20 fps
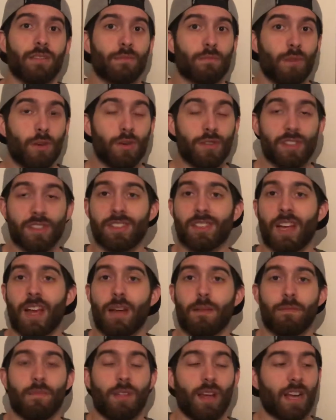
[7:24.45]
most of the
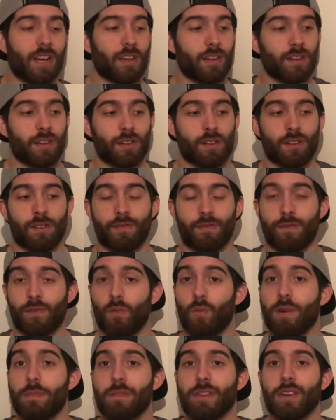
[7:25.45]
time, like for
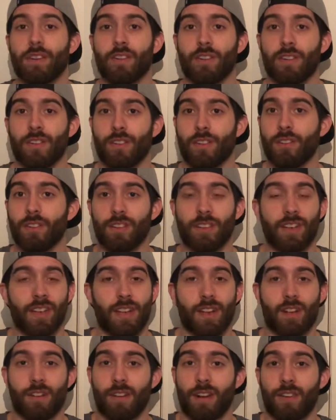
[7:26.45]
women, you're looking
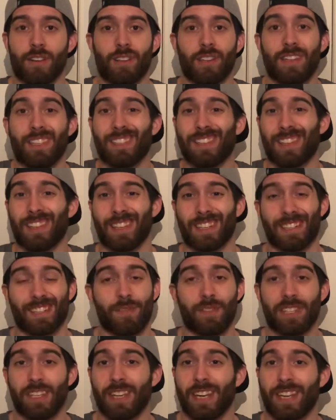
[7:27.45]
at around at least like
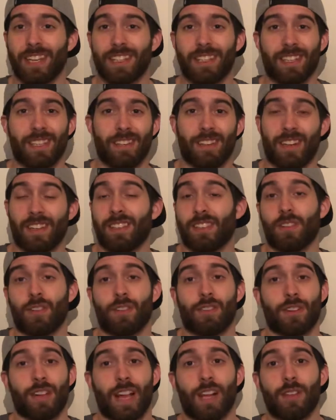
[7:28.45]
17, 18,
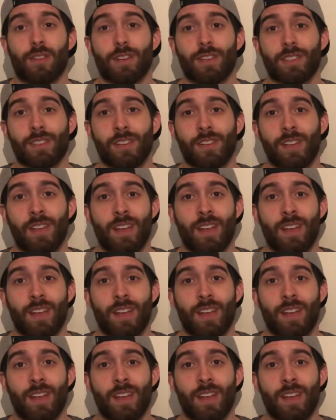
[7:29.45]
1900 calories.